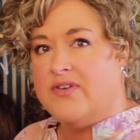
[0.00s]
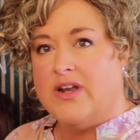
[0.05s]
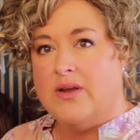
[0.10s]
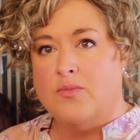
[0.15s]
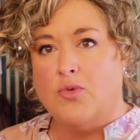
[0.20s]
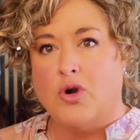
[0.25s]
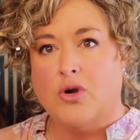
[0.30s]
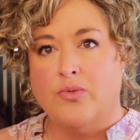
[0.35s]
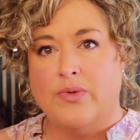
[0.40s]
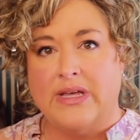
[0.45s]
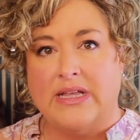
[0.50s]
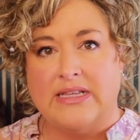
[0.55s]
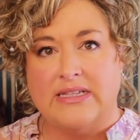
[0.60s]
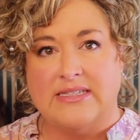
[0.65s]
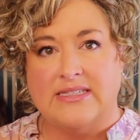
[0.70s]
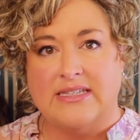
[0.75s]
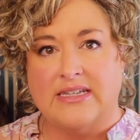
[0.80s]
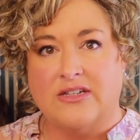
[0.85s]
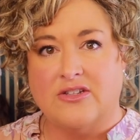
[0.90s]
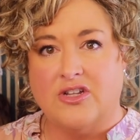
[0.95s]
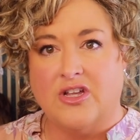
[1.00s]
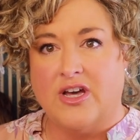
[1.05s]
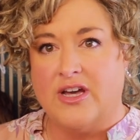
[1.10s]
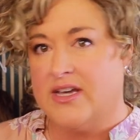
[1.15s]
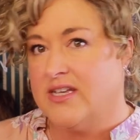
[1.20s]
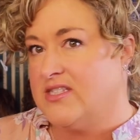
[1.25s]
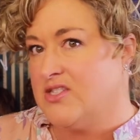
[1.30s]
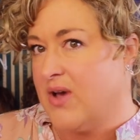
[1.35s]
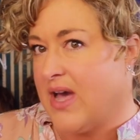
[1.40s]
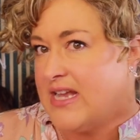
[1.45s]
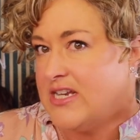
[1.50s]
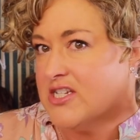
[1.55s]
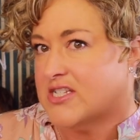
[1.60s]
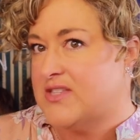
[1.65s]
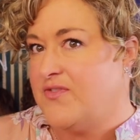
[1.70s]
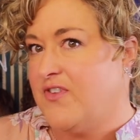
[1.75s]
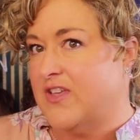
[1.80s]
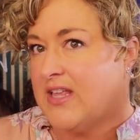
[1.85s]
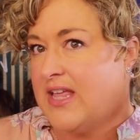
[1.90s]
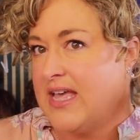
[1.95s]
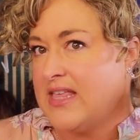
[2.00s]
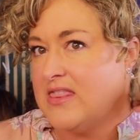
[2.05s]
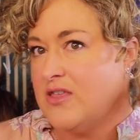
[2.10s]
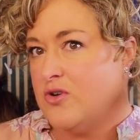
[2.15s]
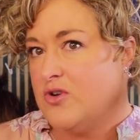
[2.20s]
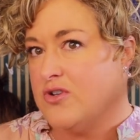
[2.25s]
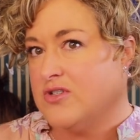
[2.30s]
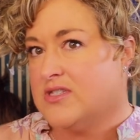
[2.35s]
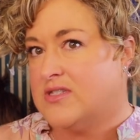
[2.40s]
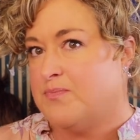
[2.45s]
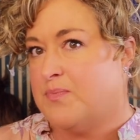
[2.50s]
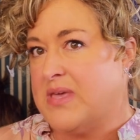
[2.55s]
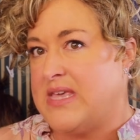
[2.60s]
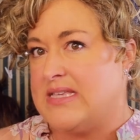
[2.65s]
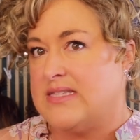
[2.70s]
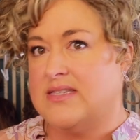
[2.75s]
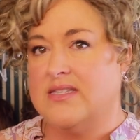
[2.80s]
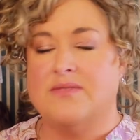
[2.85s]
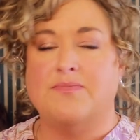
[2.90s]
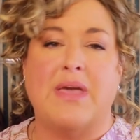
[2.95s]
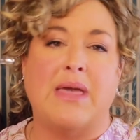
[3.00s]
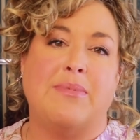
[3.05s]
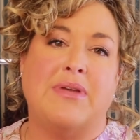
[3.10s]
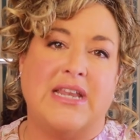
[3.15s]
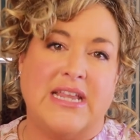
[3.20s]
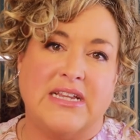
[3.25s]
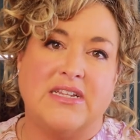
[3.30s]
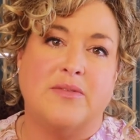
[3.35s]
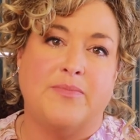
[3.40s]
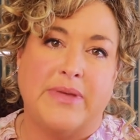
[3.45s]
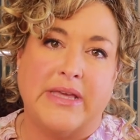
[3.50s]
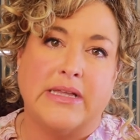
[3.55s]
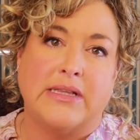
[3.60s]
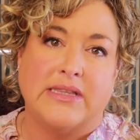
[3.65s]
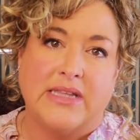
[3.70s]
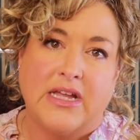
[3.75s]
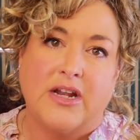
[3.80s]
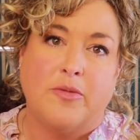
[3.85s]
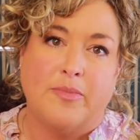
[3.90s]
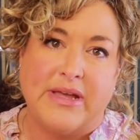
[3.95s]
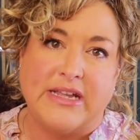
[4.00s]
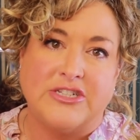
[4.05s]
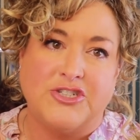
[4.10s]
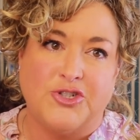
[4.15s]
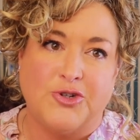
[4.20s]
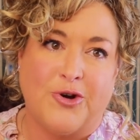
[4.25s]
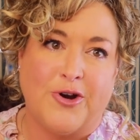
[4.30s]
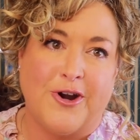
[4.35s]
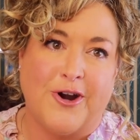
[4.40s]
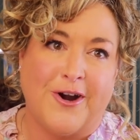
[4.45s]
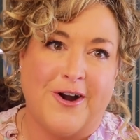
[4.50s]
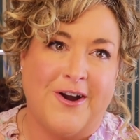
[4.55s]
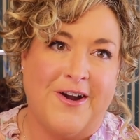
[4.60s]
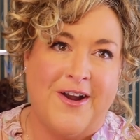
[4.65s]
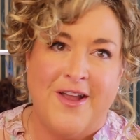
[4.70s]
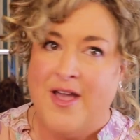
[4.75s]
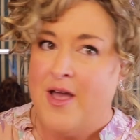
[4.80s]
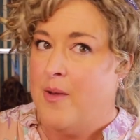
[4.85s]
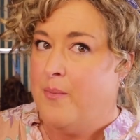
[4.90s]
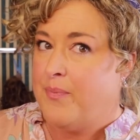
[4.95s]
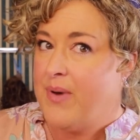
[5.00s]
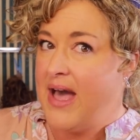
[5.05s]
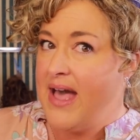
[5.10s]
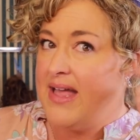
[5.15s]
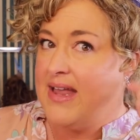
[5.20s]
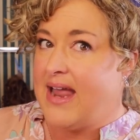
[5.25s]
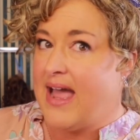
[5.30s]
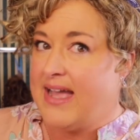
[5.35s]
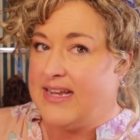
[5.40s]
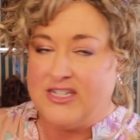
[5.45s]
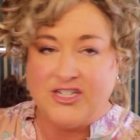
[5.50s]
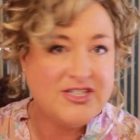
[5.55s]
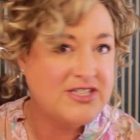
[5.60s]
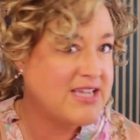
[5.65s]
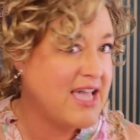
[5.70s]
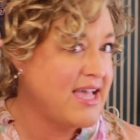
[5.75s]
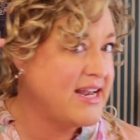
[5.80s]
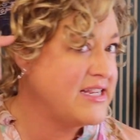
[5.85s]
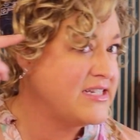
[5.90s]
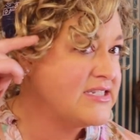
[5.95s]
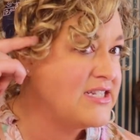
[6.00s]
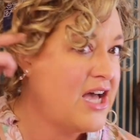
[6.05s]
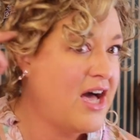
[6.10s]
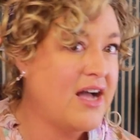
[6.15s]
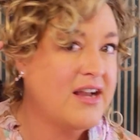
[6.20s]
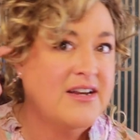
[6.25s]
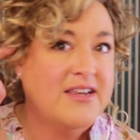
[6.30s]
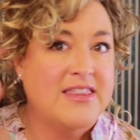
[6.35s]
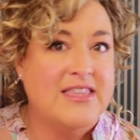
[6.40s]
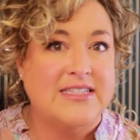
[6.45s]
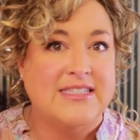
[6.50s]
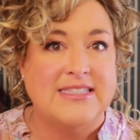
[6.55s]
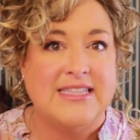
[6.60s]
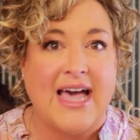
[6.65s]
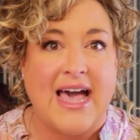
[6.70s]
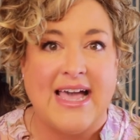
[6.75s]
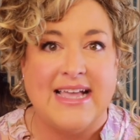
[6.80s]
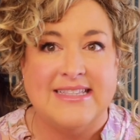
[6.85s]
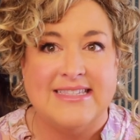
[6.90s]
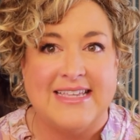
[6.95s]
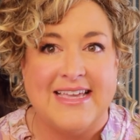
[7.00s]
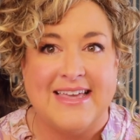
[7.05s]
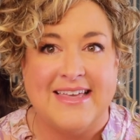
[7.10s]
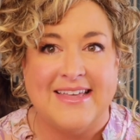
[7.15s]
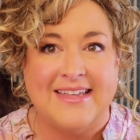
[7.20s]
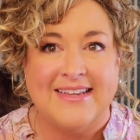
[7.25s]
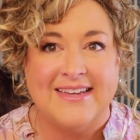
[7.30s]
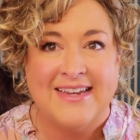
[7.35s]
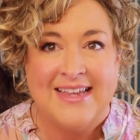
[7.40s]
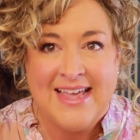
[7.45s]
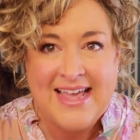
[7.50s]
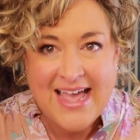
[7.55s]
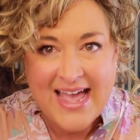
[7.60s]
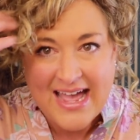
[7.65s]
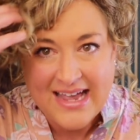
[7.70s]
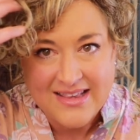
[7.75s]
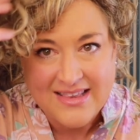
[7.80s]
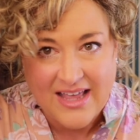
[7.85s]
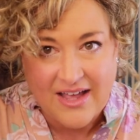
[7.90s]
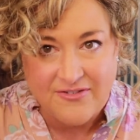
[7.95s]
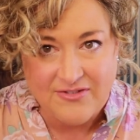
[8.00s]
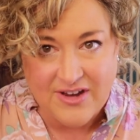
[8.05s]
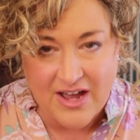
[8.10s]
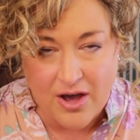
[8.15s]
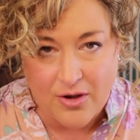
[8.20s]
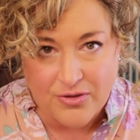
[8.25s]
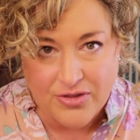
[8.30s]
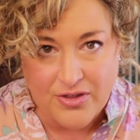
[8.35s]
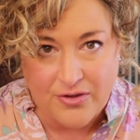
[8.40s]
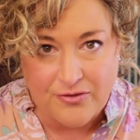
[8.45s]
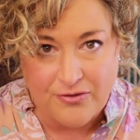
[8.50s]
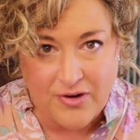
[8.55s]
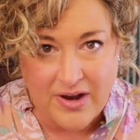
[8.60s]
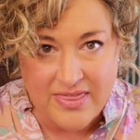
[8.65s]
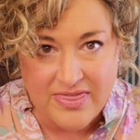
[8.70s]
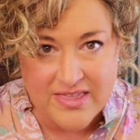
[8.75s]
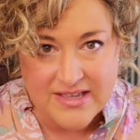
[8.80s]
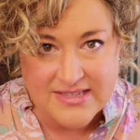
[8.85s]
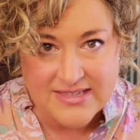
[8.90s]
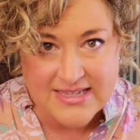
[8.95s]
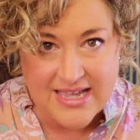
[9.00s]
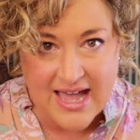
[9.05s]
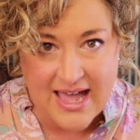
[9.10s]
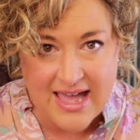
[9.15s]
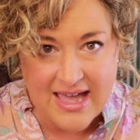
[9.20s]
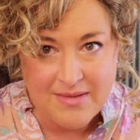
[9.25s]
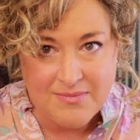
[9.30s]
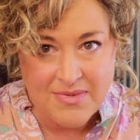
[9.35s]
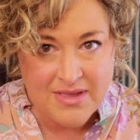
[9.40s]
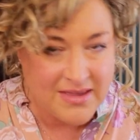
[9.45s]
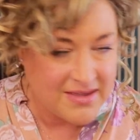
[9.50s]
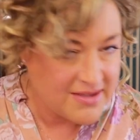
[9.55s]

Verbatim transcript: it a more realistic look. So I just feel like those pieces maybe need to be a little bit shorter. But I just kind of tucked the sides in and left out the front this time